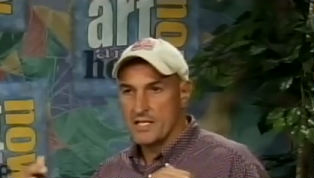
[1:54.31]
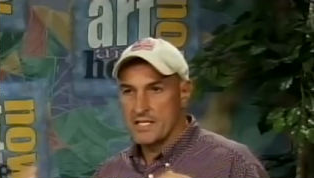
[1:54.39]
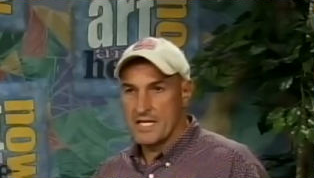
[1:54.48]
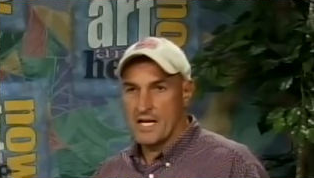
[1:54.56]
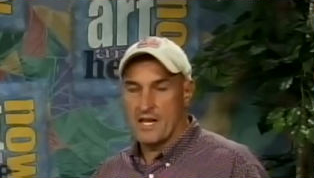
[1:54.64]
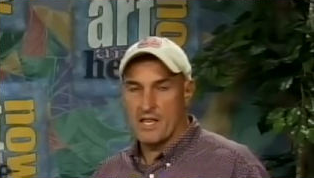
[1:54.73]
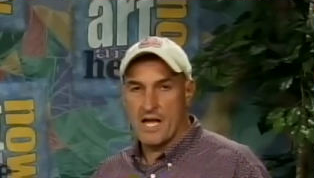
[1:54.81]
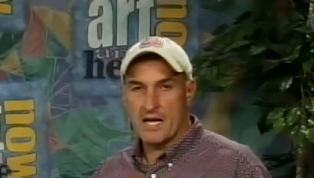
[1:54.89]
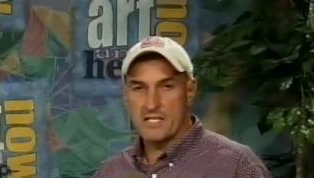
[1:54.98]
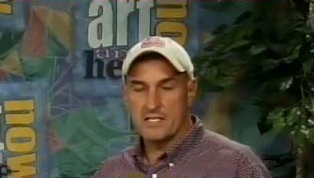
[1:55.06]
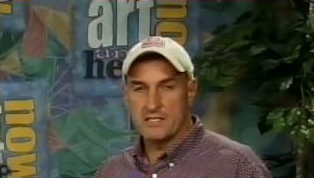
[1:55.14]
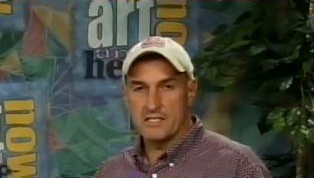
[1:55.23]
They got a lot
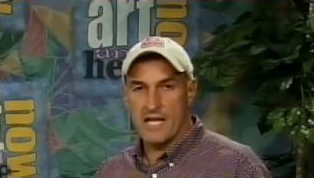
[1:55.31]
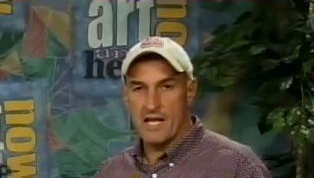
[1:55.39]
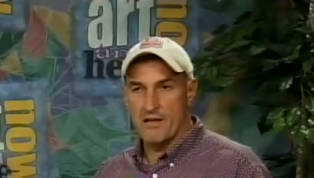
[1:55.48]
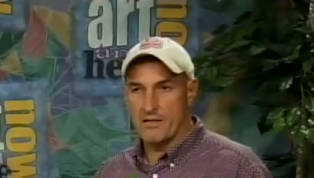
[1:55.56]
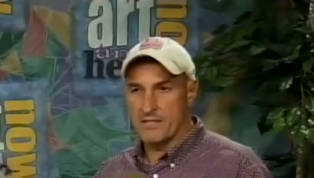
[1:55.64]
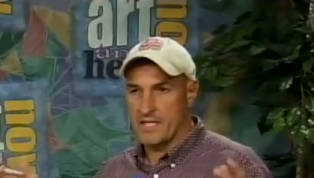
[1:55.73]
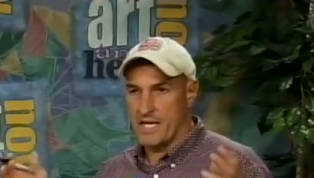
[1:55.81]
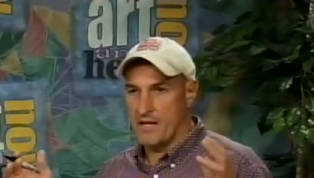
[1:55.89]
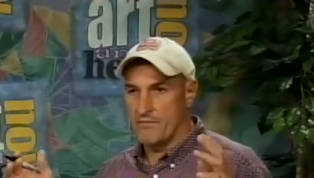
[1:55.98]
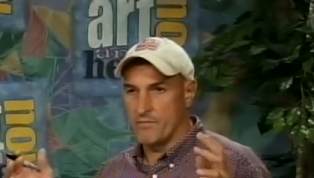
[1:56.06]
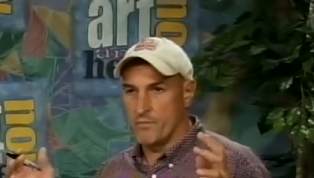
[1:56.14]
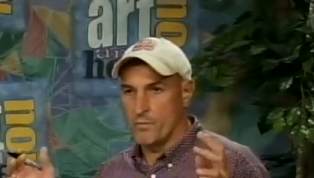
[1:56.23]
of young talent. They
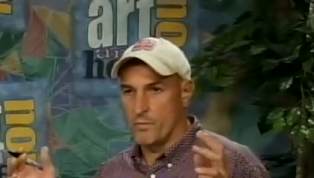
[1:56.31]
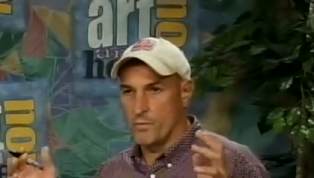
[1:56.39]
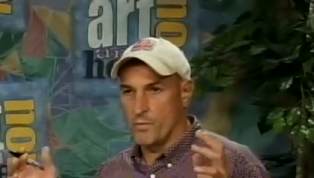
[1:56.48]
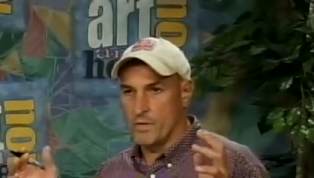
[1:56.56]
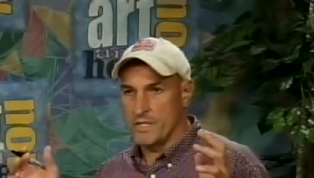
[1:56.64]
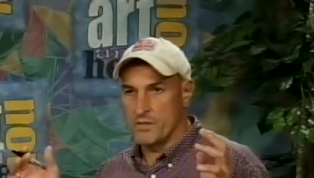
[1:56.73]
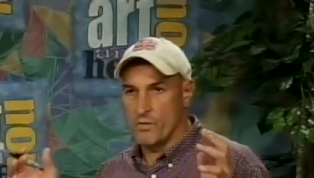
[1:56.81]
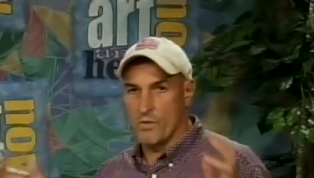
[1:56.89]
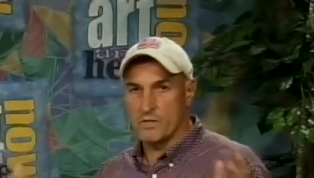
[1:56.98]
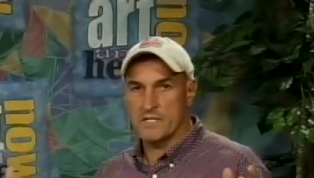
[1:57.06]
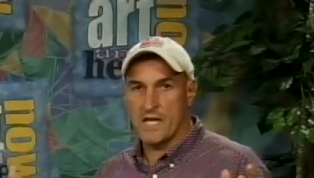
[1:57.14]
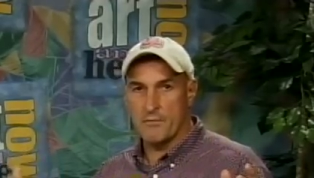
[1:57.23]
have one of the
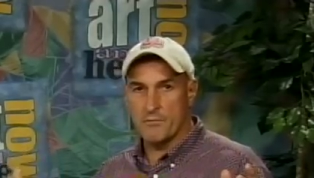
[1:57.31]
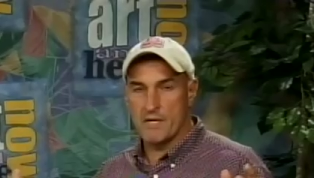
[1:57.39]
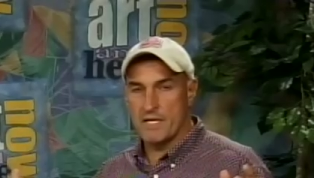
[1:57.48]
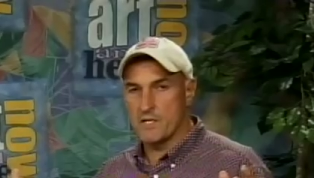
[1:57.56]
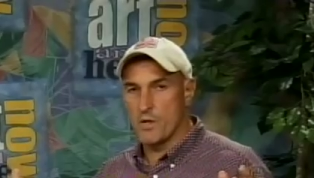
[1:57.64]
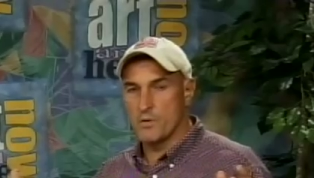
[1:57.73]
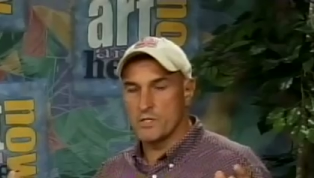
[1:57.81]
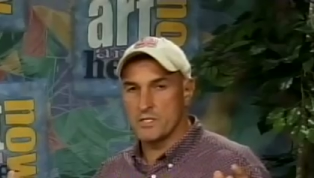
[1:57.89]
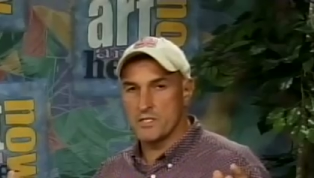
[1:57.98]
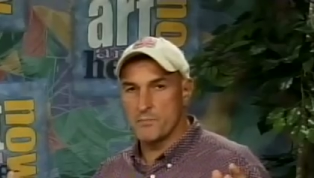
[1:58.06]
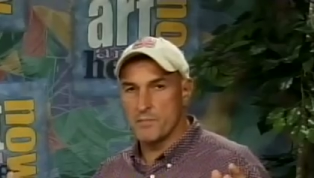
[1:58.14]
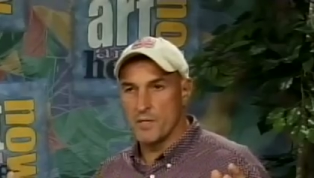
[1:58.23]
all-time great
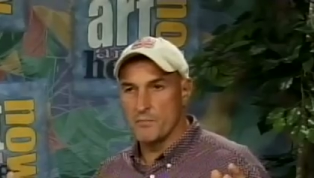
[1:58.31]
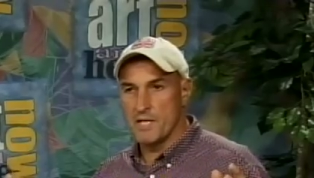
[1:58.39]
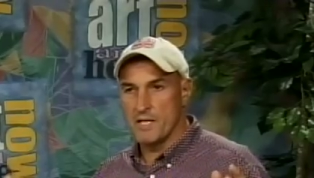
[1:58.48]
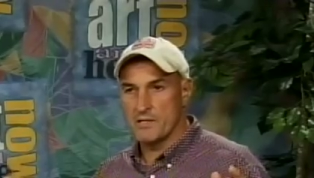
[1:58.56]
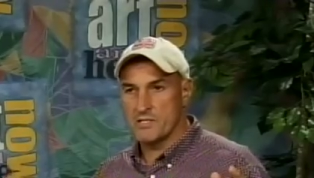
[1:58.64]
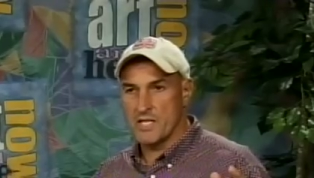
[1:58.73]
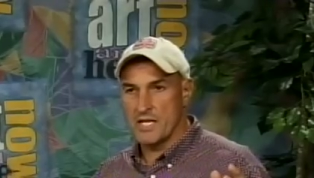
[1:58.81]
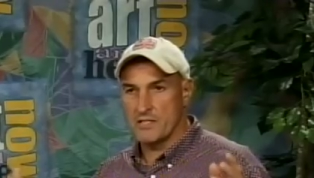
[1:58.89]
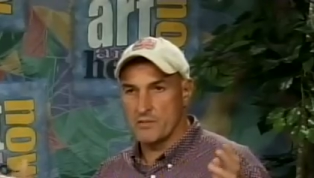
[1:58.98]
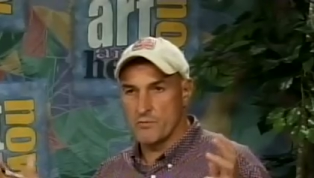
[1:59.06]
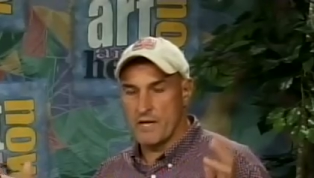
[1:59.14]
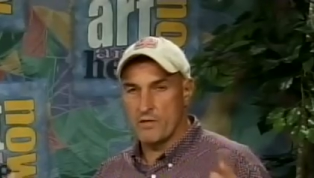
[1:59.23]
coaches in Bill
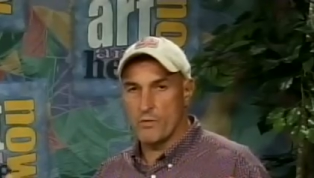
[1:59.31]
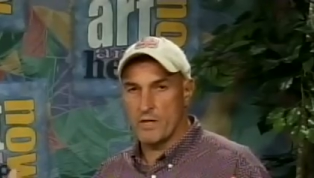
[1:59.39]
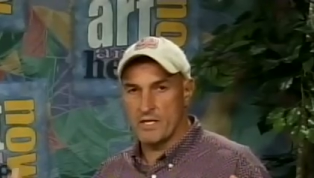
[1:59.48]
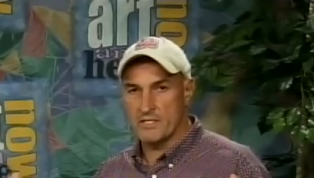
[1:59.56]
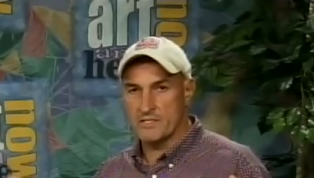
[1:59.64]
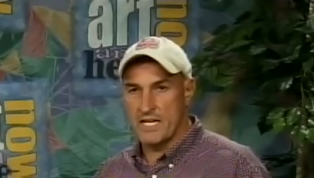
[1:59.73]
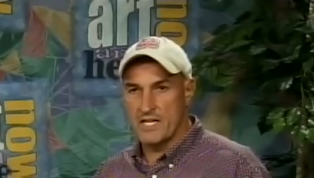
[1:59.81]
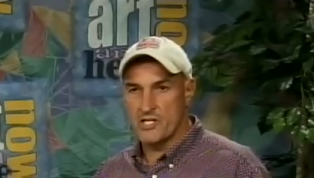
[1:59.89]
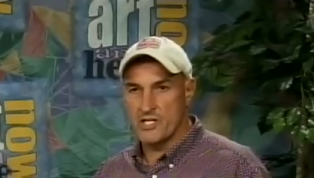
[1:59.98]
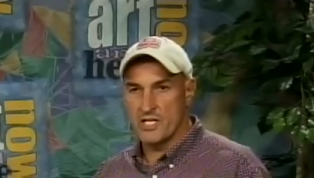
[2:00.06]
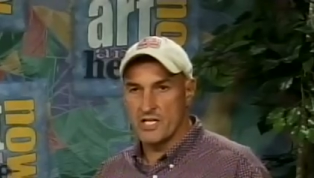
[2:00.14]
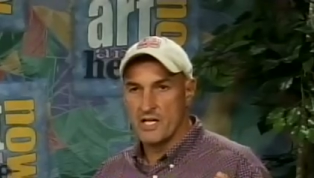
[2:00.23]
Belichick, great
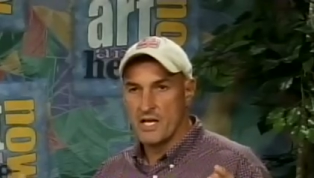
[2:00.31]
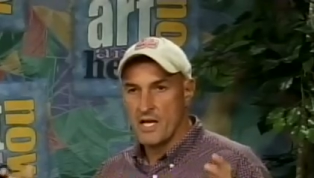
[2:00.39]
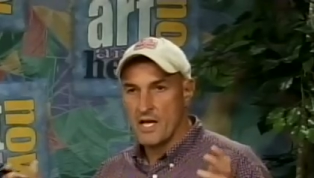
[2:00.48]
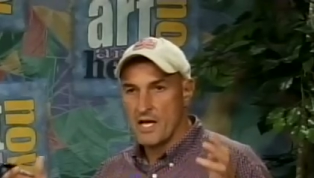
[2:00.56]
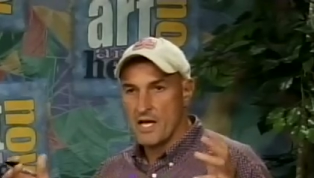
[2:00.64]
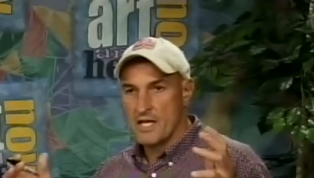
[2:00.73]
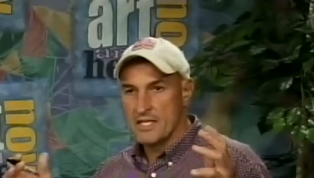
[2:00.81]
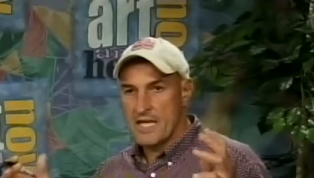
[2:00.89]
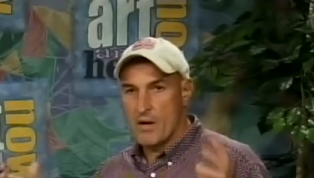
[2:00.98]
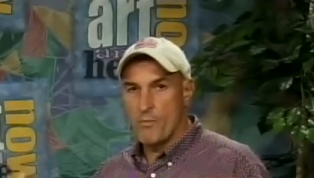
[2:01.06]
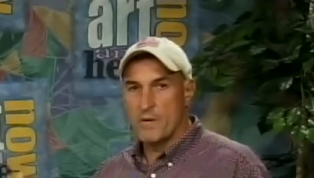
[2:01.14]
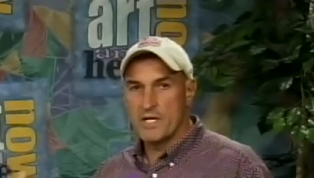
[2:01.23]
organization.
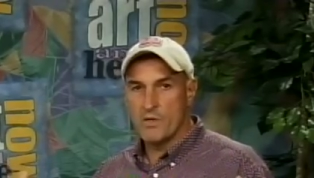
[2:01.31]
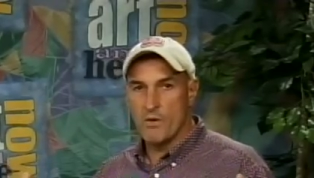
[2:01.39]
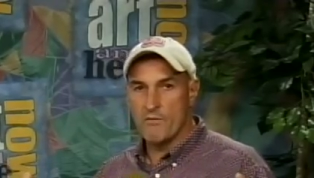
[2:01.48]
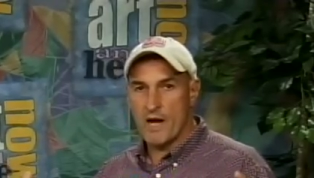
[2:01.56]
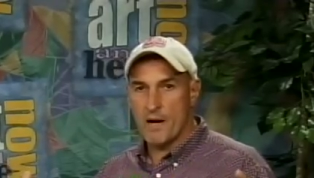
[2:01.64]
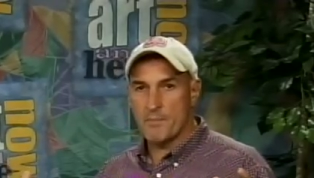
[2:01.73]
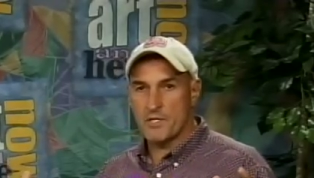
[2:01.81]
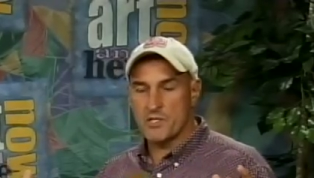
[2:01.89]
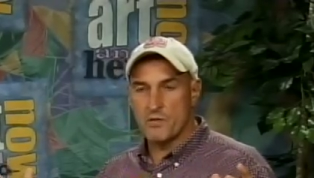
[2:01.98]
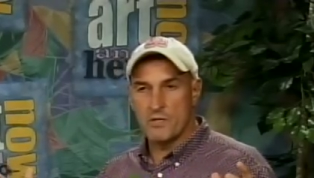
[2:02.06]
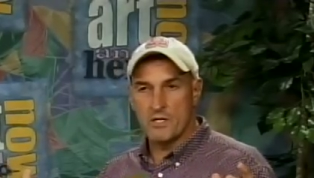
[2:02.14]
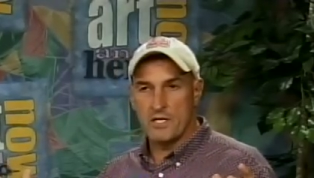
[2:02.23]
That window of
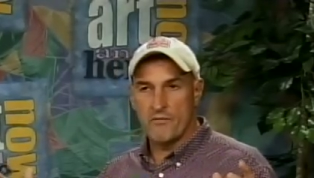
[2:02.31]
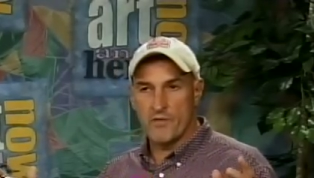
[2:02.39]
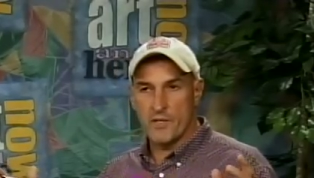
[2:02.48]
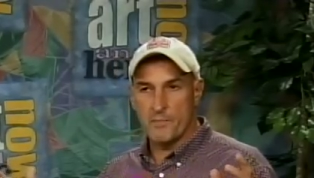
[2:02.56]
opportunity for the